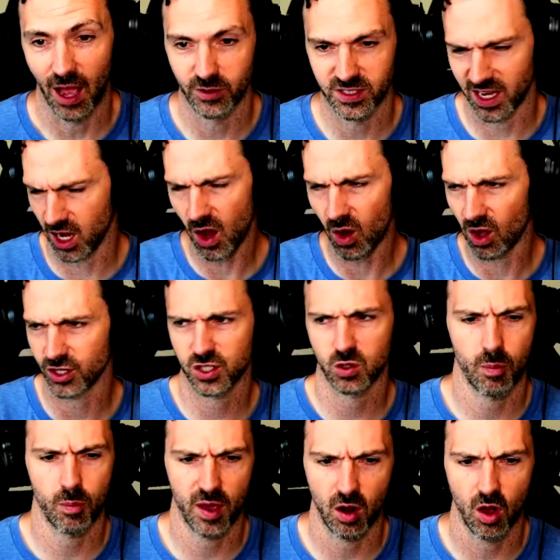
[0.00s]
was like, oh, I'll just
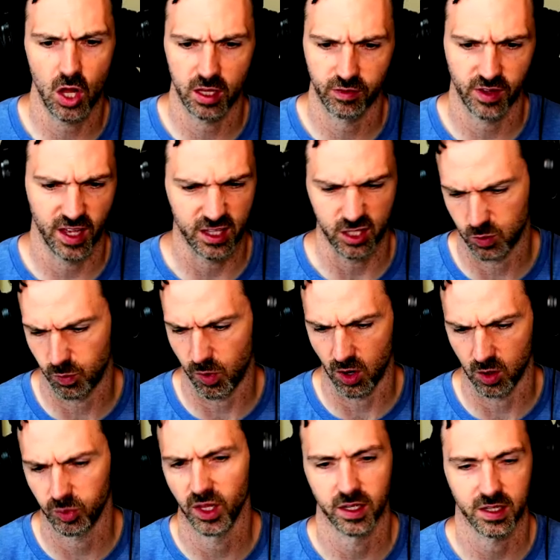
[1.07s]
swap out all of like the spark
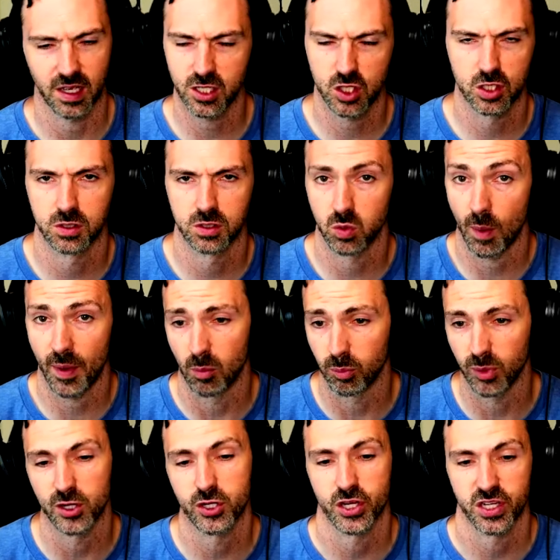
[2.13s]
plugs. I just swap out a bunch of